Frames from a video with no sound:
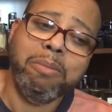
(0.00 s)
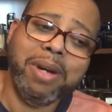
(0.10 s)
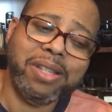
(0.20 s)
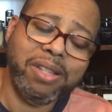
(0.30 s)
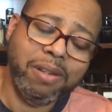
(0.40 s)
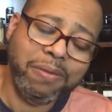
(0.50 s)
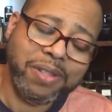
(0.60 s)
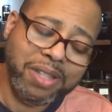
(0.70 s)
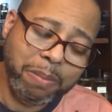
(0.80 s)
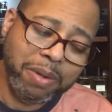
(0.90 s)
myself
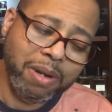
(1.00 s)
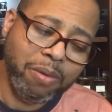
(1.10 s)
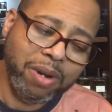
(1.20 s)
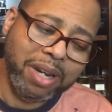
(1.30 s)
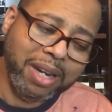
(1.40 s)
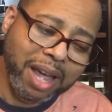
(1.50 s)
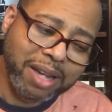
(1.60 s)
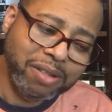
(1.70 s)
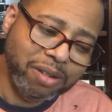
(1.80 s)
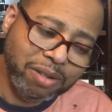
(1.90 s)
sipping on a
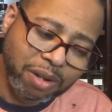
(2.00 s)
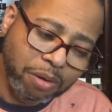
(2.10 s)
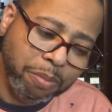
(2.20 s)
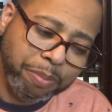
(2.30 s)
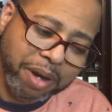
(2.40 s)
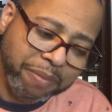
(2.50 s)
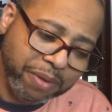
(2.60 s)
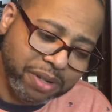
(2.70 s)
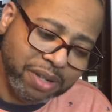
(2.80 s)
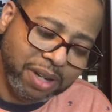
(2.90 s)
nice adult
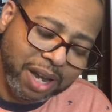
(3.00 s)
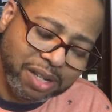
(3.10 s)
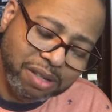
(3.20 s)
beverage, a nice